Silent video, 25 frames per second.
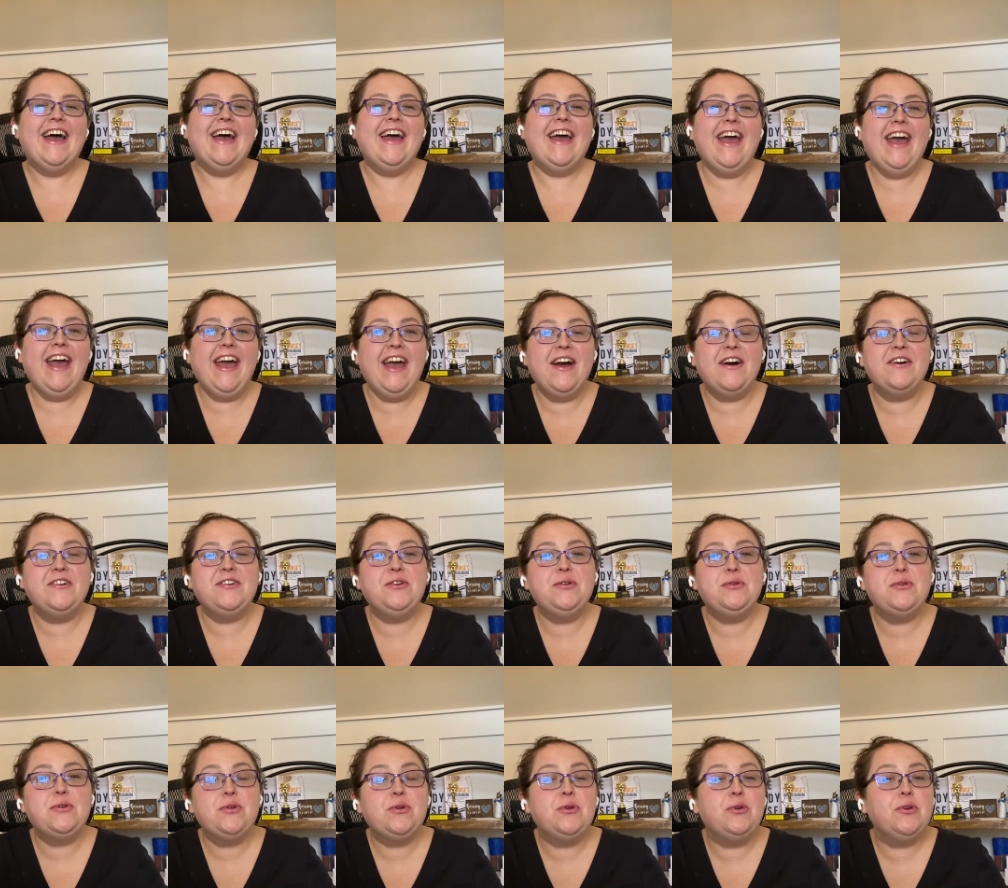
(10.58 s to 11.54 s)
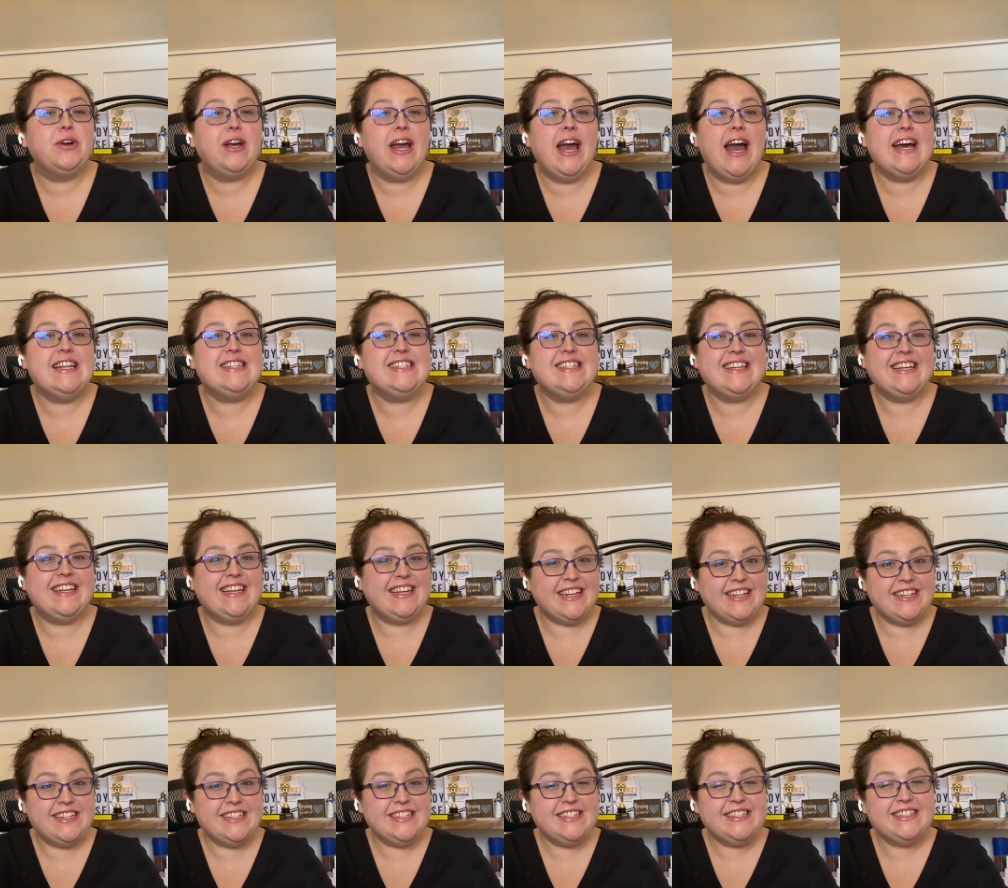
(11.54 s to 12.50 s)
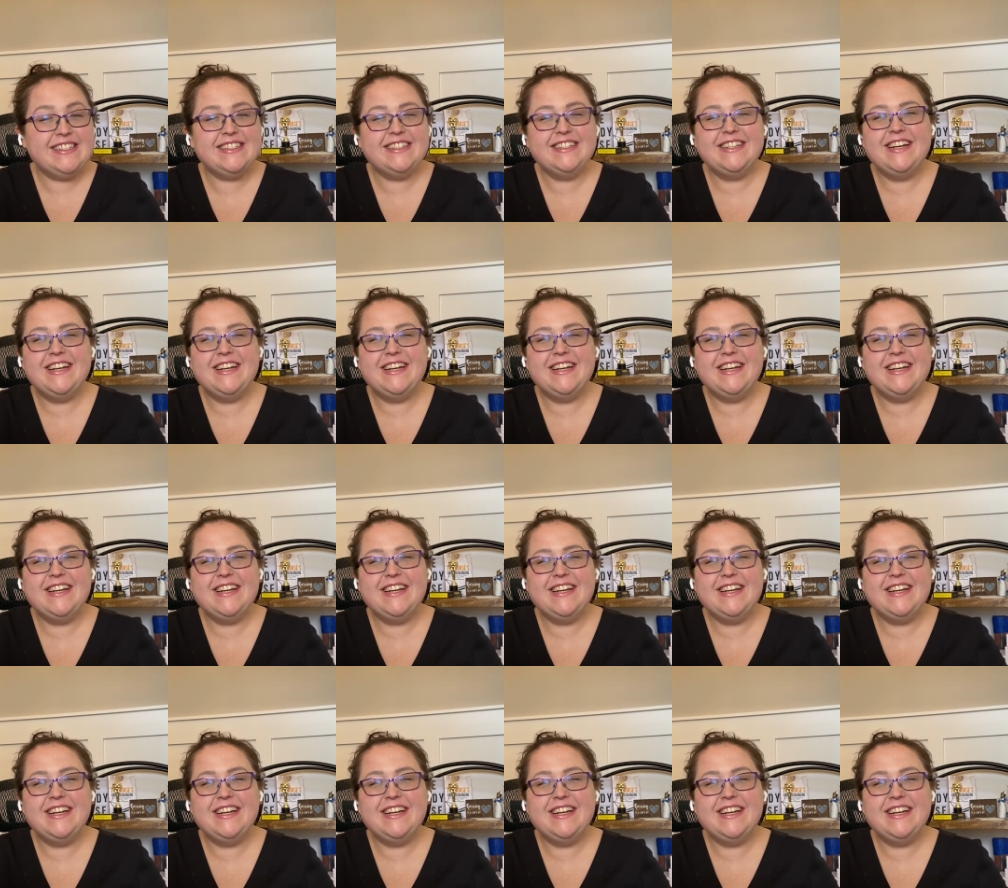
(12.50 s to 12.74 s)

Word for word: Hey, all you cool cats and kittens.